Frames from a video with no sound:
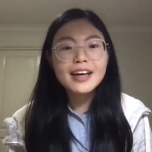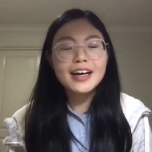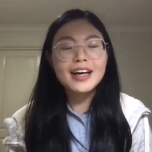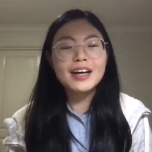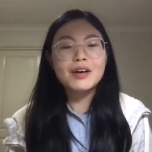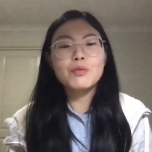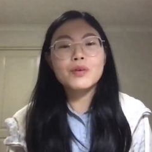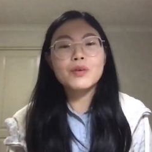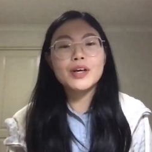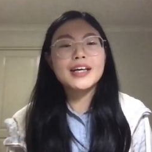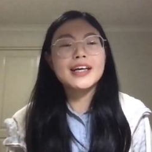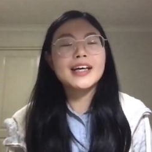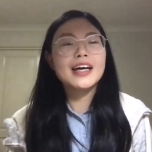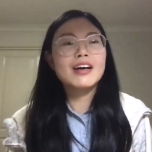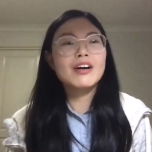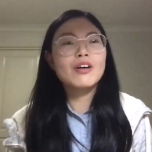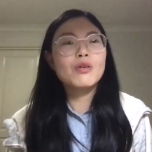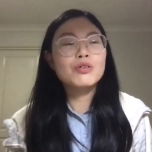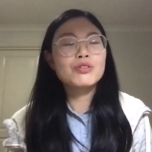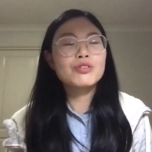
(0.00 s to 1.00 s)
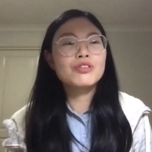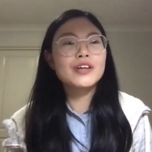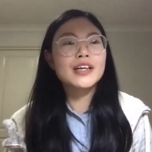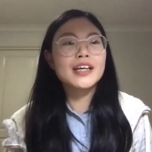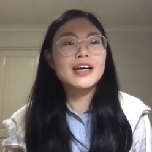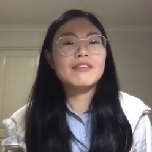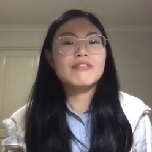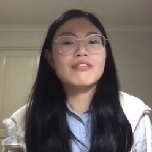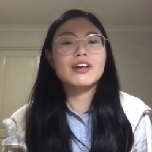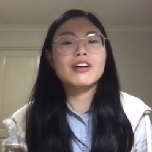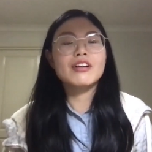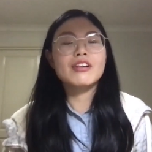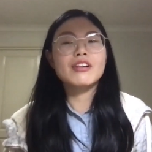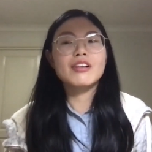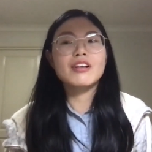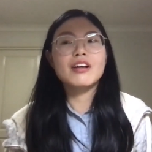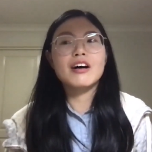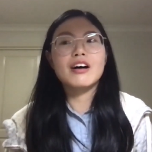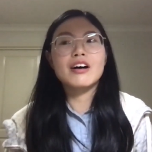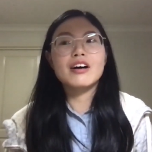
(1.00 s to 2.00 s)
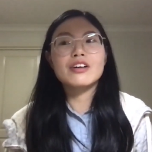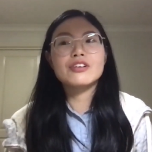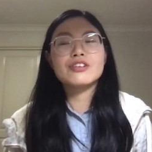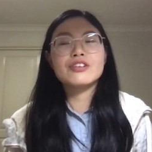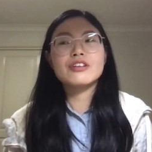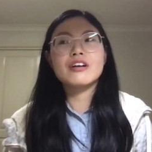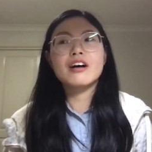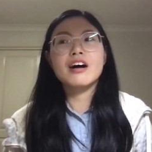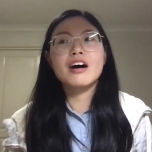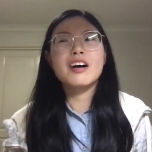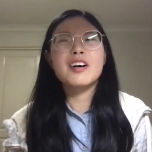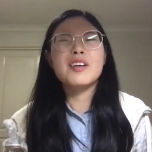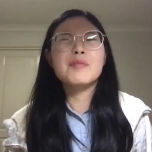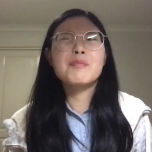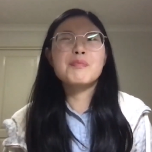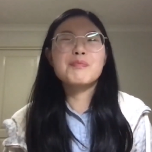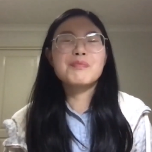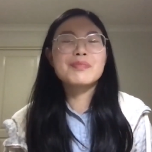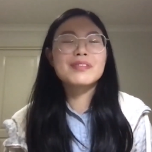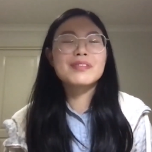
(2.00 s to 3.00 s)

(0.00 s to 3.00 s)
and we get also get a large um,